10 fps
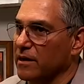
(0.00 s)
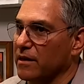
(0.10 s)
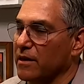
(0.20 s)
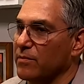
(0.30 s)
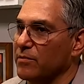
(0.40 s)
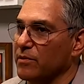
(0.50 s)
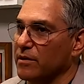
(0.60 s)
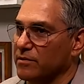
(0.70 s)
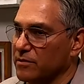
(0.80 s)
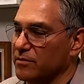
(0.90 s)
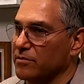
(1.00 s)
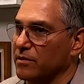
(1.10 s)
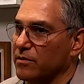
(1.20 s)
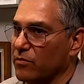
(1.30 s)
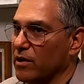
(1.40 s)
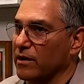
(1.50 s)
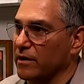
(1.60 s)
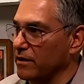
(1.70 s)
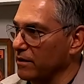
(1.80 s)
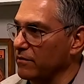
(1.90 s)
I got a lot of people that, since you started running
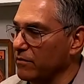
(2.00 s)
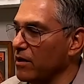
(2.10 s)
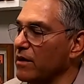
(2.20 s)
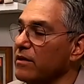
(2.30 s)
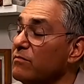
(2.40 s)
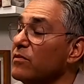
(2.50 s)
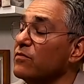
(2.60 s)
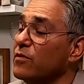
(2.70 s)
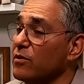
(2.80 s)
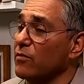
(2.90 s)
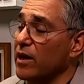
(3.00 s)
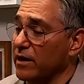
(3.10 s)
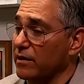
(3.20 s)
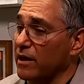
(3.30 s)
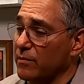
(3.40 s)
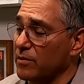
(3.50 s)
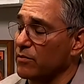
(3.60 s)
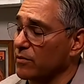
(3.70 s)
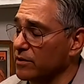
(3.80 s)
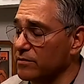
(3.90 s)
it, and I, even before you ran it, a lot of
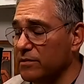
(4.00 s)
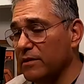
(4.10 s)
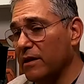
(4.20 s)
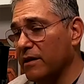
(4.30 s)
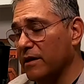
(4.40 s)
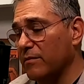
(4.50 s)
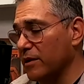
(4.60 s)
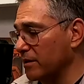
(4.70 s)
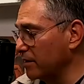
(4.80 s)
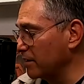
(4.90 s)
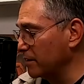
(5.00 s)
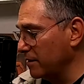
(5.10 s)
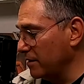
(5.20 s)
people were interested in that game, and uh,